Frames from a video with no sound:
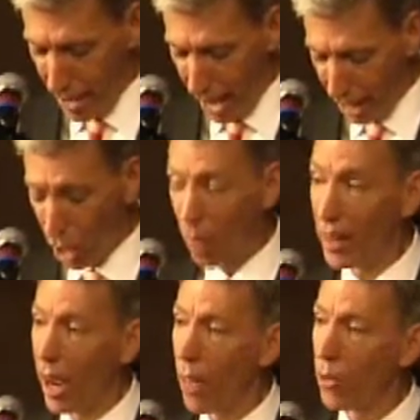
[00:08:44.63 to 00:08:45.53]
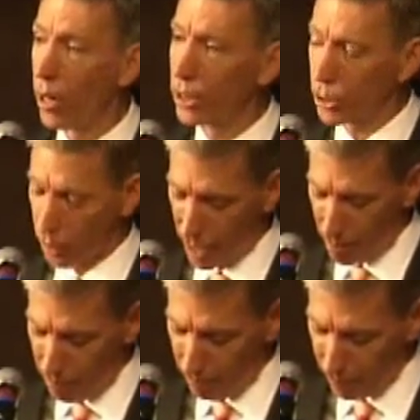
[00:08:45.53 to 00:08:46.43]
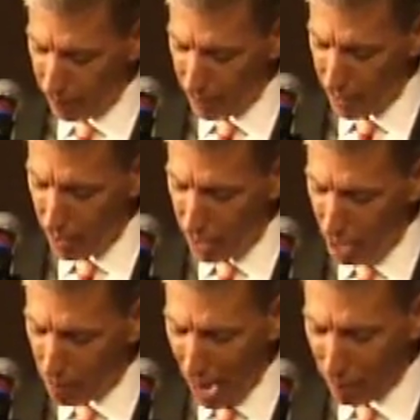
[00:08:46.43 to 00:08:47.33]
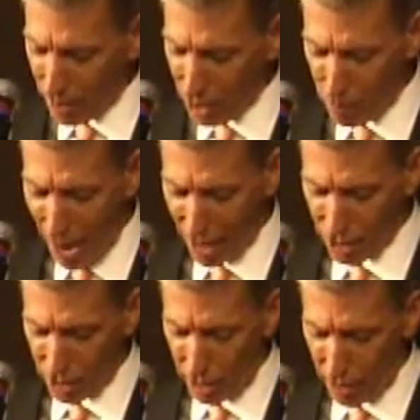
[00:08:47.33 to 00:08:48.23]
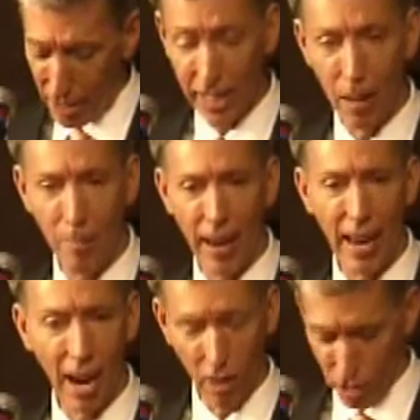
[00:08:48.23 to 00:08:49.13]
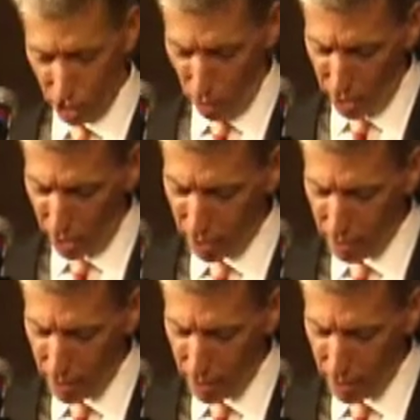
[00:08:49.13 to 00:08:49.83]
And on the other extreme, a Baptist pastor in Tempe, Arizona,